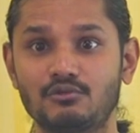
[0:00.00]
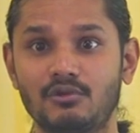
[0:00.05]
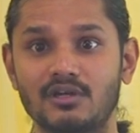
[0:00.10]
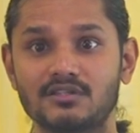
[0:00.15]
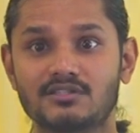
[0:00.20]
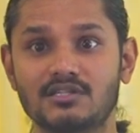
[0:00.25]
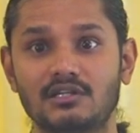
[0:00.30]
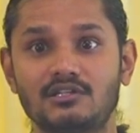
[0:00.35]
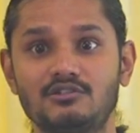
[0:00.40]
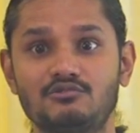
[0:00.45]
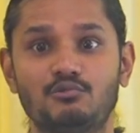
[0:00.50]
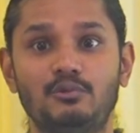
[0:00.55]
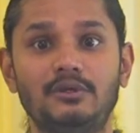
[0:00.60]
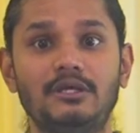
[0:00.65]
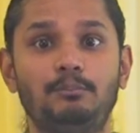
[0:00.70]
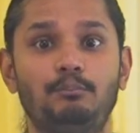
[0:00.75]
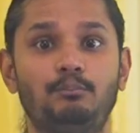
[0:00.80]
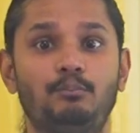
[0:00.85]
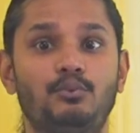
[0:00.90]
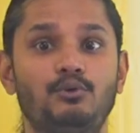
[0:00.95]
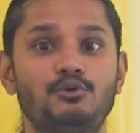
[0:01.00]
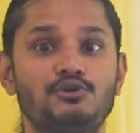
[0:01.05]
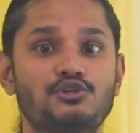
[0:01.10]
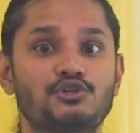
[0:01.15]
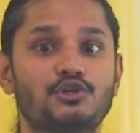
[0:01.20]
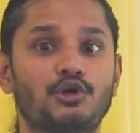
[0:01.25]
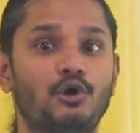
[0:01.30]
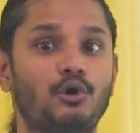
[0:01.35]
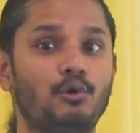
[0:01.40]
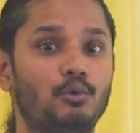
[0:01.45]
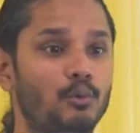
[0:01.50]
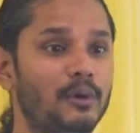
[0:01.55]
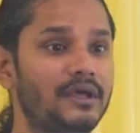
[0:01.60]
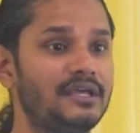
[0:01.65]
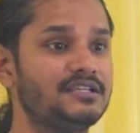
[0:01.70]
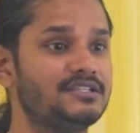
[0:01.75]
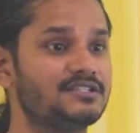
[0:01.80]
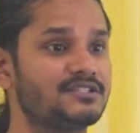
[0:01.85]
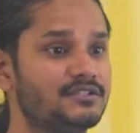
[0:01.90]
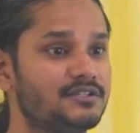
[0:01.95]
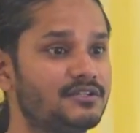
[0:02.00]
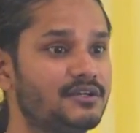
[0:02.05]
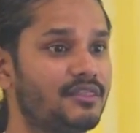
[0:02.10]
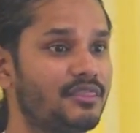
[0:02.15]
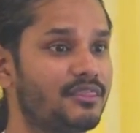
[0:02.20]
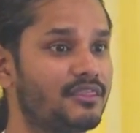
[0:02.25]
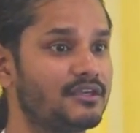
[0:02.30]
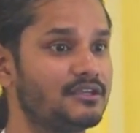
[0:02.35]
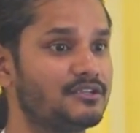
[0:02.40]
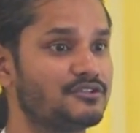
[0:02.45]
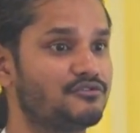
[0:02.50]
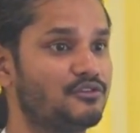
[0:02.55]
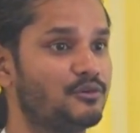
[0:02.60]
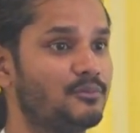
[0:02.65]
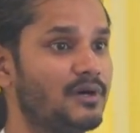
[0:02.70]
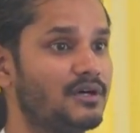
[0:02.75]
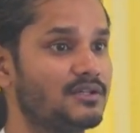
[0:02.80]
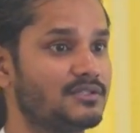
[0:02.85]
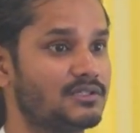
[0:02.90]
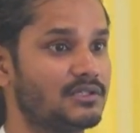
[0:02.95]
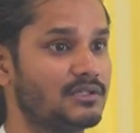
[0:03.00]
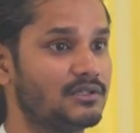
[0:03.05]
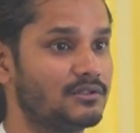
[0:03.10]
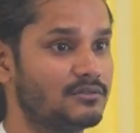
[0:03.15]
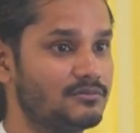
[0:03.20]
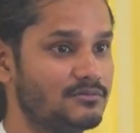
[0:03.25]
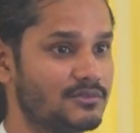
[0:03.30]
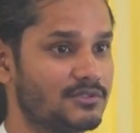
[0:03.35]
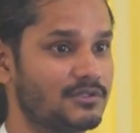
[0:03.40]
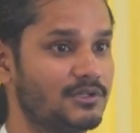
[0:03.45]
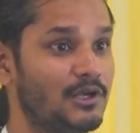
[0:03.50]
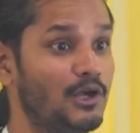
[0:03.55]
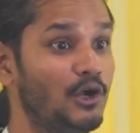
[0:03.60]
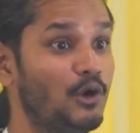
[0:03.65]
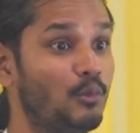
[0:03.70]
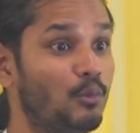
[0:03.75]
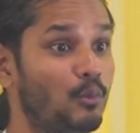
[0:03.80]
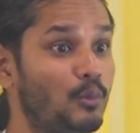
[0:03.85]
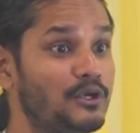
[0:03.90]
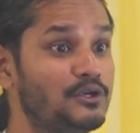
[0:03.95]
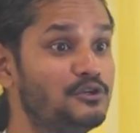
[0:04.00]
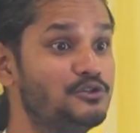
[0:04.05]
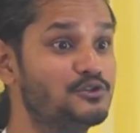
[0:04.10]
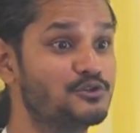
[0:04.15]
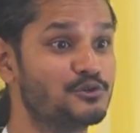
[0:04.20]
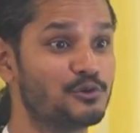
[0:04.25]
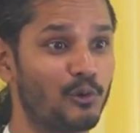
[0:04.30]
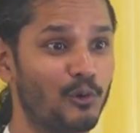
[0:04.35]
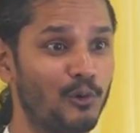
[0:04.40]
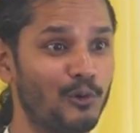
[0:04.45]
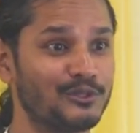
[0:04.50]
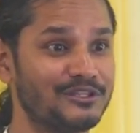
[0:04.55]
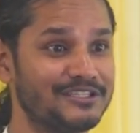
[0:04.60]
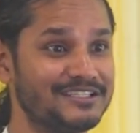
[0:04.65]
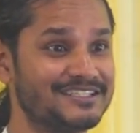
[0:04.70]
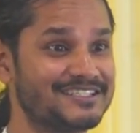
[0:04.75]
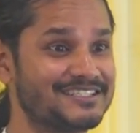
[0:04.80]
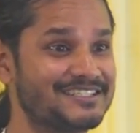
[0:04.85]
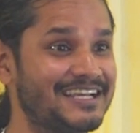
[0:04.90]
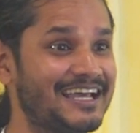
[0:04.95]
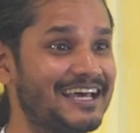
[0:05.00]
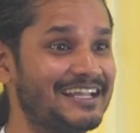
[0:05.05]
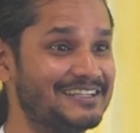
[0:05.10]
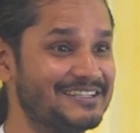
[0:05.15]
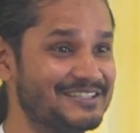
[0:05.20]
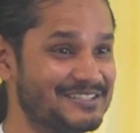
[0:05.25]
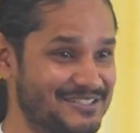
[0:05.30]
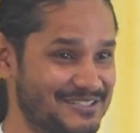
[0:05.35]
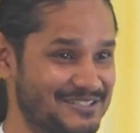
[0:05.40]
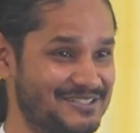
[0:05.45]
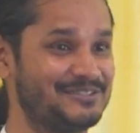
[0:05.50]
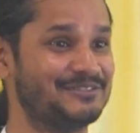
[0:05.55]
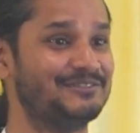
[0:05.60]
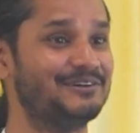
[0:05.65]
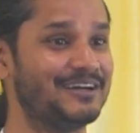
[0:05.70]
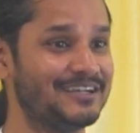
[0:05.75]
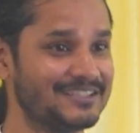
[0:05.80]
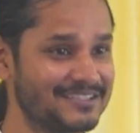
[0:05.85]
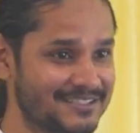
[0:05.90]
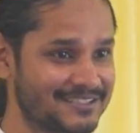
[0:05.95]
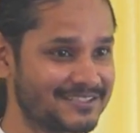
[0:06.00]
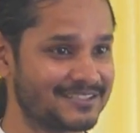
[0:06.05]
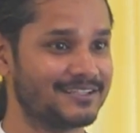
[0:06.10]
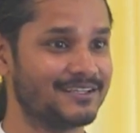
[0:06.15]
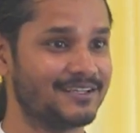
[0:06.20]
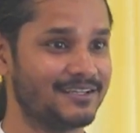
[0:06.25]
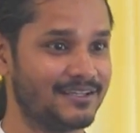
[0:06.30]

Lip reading: to ourselves, we push away certain things from ourselves, we draw these challenges to us.